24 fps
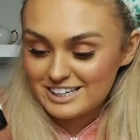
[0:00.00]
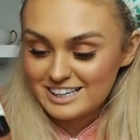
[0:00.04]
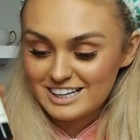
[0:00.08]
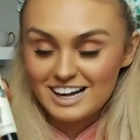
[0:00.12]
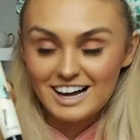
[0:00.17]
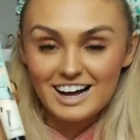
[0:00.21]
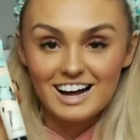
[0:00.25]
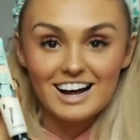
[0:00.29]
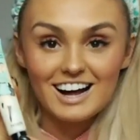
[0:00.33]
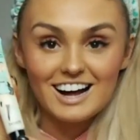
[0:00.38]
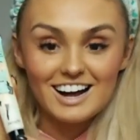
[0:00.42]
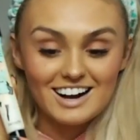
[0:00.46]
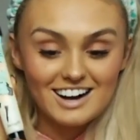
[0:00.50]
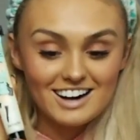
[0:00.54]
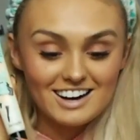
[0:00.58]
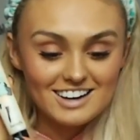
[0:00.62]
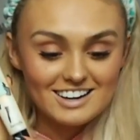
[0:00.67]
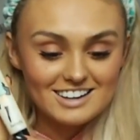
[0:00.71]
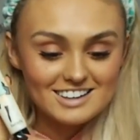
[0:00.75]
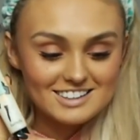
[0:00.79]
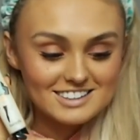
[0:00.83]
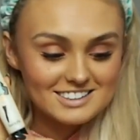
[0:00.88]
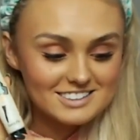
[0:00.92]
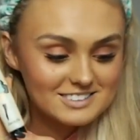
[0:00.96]

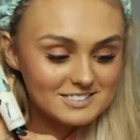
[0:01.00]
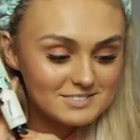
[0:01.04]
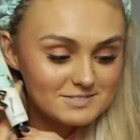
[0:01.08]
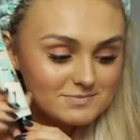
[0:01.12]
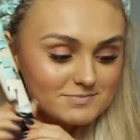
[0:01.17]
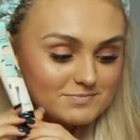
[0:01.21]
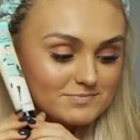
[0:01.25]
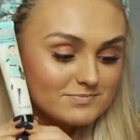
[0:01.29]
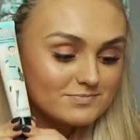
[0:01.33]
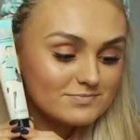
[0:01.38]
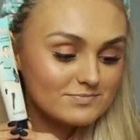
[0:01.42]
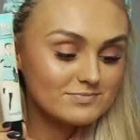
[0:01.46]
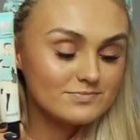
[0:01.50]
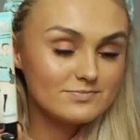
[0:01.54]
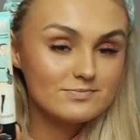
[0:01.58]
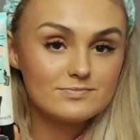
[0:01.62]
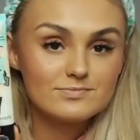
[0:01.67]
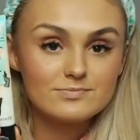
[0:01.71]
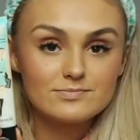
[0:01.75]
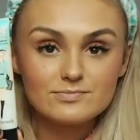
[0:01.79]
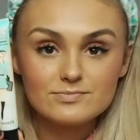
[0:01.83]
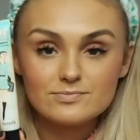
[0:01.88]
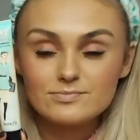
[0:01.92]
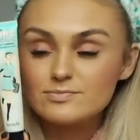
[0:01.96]

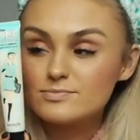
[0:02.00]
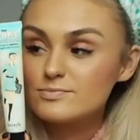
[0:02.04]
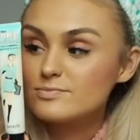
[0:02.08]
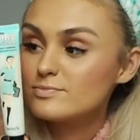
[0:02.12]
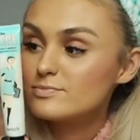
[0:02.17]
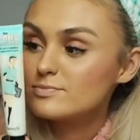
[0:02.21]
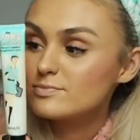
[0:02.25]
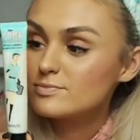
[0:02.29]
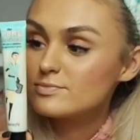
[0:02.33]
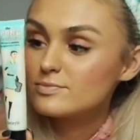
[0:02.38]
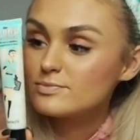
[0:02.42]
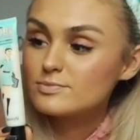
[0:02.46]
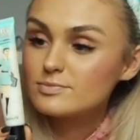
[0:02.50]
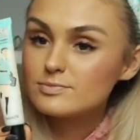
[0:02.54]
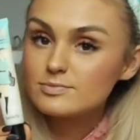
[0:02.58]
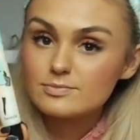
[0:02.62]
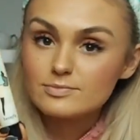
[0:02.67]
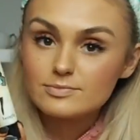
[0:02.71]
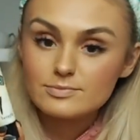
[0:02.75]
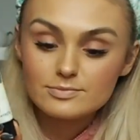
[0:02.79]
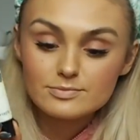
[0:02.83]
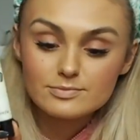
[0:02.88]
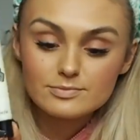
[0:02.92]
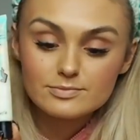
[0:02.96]

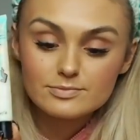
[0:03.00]
(not speaking)